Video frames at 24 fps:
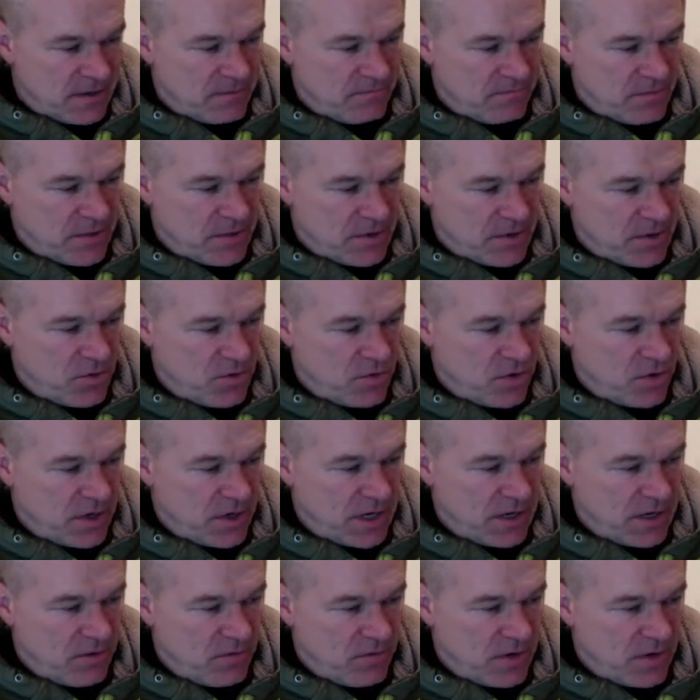going in
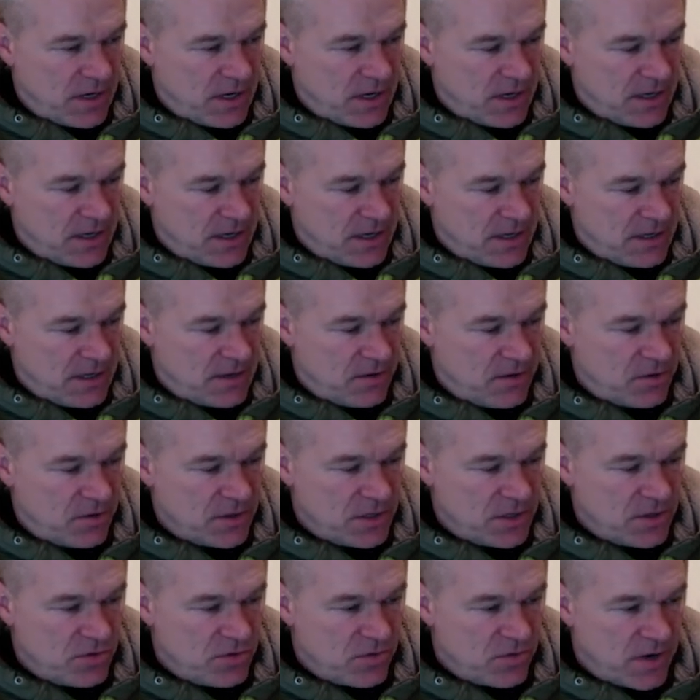a way a little down the
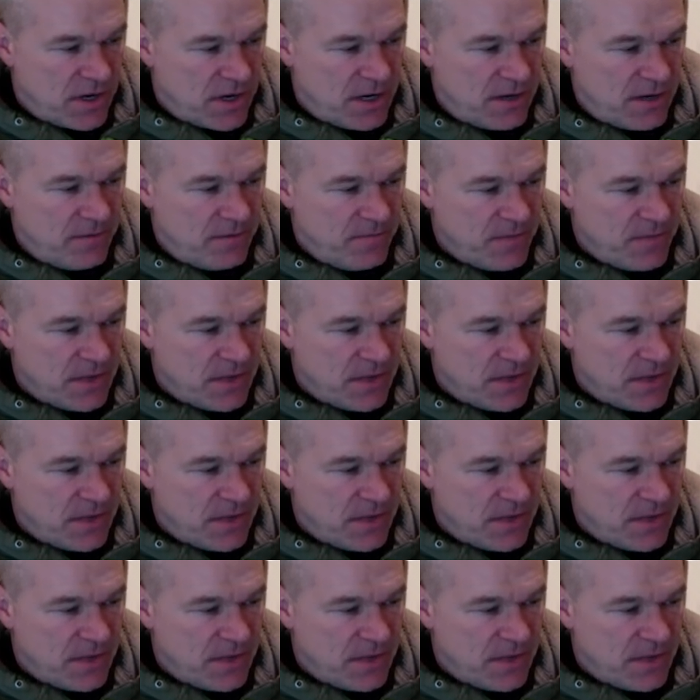drain.